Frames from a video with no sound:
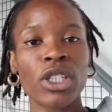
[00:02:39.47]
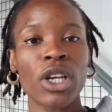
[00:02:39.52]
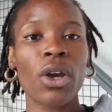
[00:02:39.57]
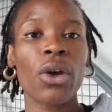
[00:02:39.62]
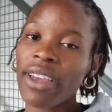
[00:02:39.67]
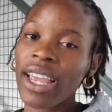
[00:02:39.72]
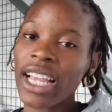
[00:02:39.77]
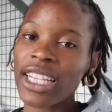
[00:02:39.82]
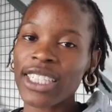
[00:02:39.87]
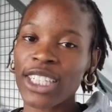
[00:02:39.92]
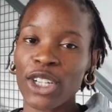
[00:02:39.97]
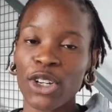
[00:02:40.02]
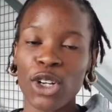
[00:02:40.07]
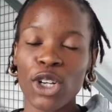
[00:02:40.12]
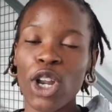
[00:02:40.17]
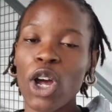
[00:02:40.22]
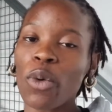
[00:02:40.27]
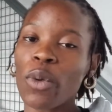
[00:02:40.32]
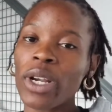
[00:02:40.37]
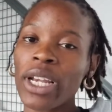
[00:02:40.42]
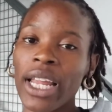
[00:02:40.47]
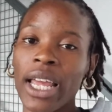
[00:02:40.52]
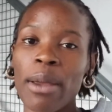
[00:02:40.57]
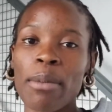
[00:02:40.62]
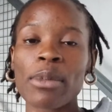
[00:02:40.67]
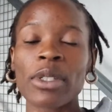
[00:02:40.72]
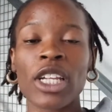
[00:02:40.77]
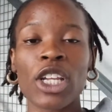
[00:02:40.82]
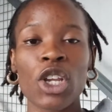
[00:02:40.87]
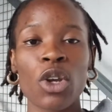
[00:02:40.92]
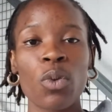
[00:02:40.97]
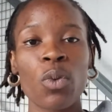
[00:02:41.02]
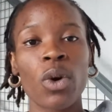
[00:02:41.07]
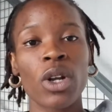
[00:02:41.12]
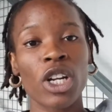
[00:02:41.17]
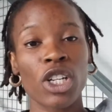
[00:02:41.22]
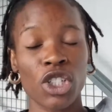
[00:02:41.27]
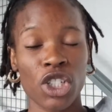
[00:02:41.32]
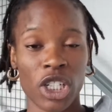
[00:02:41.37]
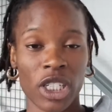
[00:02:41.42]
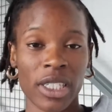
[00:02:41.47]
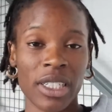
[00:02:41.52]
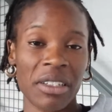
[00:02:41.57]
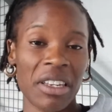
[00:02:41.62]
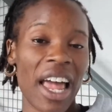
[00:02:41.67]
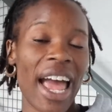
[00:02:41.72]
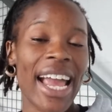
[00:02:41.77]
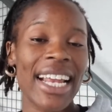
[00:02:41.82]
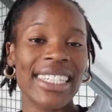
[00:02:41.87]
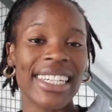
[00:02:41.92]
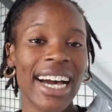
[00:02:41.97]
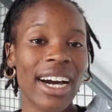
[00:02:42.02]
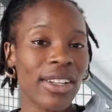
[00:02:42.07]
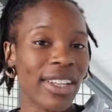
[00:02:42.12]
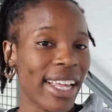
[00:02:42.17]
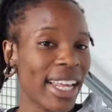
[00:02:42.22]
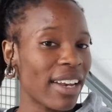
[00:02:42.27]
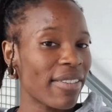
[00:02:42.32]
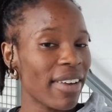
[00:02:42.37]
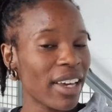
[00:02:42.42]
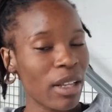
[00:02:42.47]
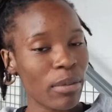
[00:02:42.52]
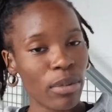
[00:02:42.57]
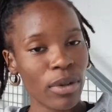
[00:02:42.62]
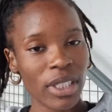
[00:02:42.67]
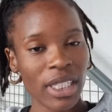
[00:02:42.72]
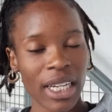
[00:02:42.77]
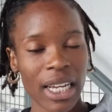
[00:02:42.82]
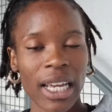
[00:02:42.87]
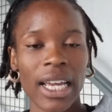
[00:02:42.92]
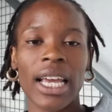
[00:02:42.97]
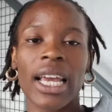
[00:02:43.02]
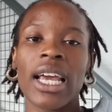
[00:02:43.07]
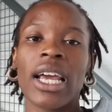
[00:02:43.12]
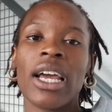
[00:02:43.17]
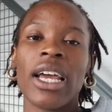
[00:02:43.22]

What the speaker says: If it is in your lower limbs, then you want to just lie down and elevate the body.